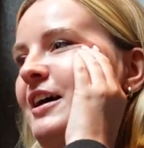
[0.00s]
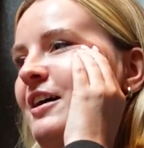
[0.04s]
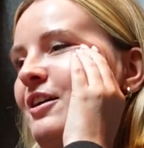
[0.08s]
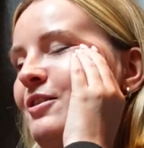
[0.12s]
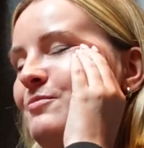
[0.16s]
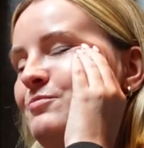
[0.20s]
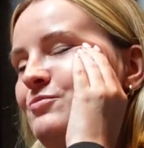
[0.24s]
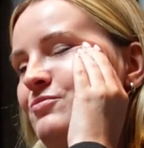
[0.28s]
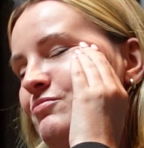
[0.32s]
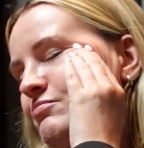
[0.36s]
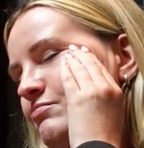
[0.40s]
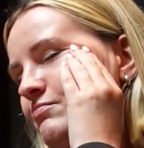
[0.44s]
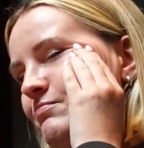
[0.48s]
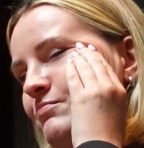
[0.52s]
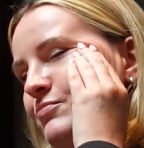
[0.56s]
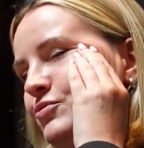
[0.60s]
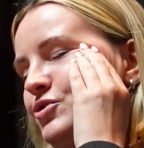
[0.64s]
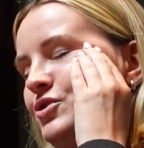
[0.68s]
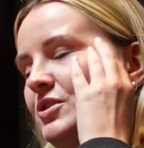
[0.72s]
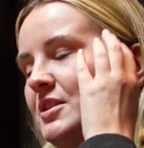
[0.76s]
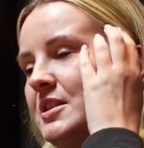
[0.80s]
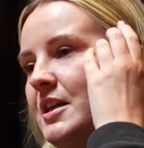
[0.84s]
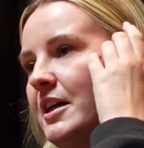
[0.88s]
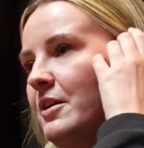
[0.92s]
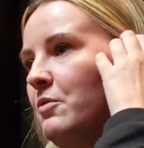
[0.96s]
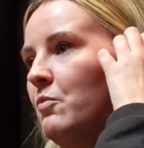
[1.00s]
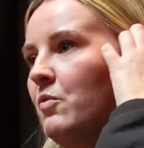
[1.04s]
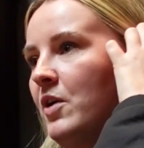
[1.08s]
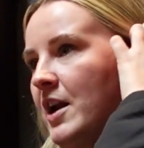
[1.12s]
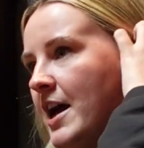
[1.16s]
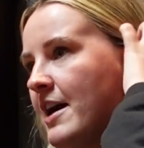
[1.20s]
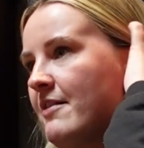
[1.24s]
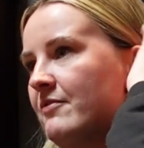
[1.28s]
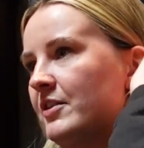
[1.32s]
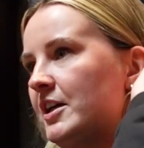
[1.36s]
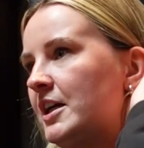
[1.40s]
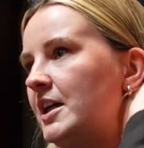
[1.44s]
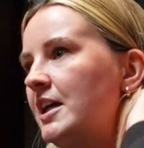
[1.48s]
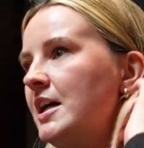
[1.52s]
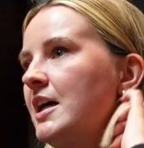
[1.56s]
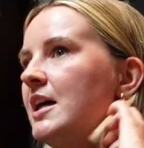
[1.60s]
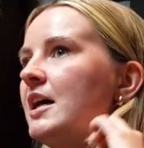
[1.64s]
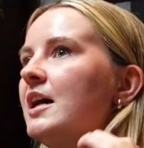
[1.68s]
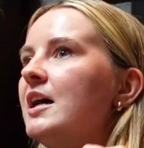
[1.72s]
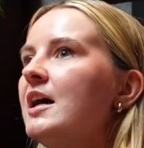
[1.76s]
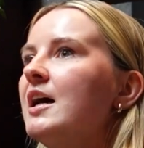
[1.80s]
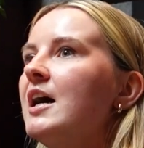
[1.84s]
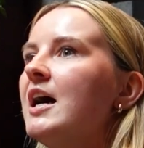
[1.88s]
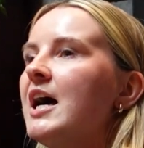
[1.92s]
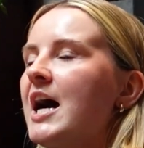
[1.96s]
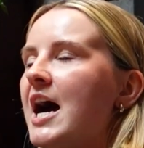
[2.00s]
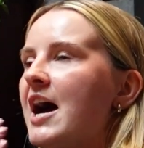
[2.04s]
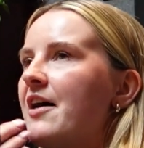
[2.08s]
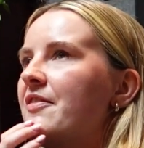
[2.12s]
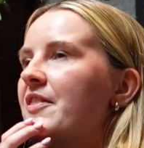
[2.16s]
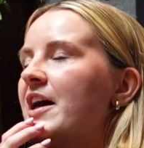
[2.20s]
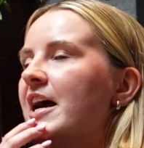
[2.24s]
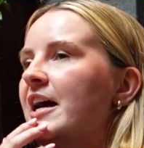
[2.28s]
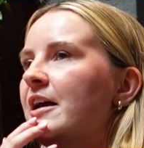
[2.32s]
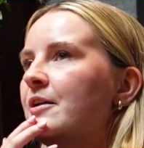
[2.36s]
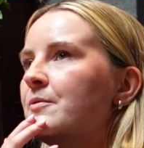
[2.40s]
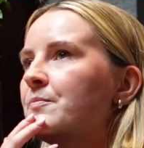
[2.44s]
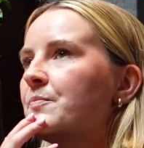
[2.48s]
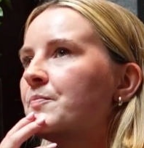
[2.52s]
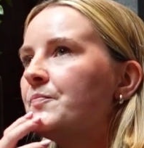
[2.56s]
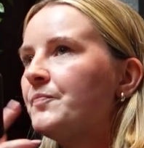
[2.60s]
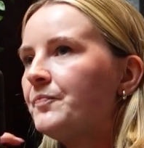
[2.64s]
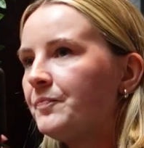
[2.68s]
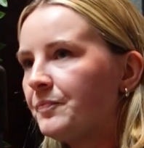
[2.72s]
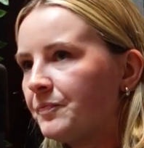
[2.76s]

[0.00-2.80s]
I'm just like, whatever. And then